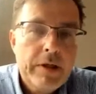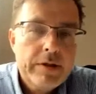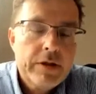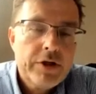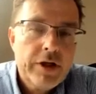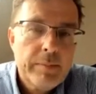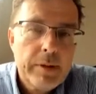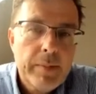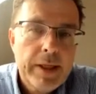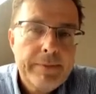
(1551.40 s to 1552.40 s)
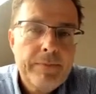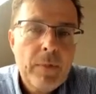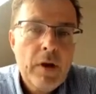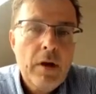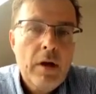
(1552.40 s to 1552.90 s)
here in the Czech Republic,
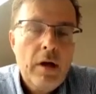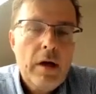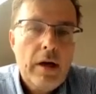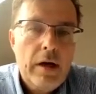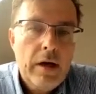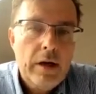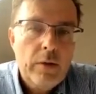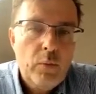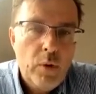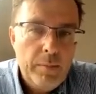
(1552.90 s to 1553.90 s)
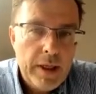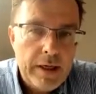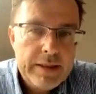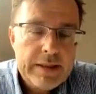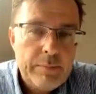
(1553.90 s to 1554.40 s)
and we'll be
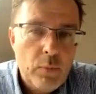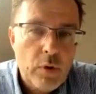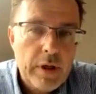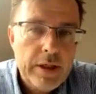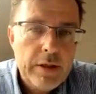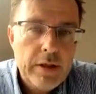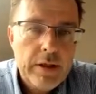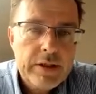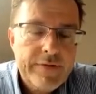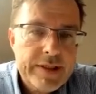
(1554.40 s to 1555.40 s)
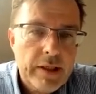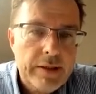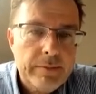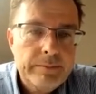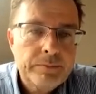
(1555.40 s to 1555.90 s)
running some more in Switzerland.